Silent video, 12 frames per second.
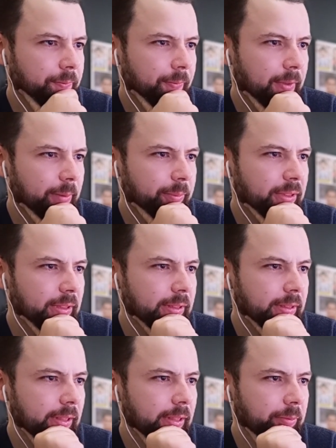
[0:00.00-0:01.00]
I'm seeing
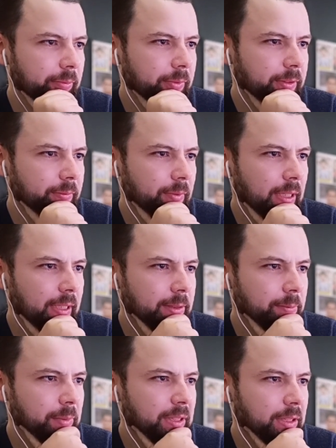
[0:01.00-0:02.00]
some nice
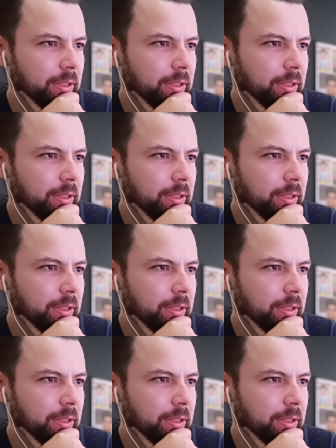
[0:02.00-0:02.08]
meat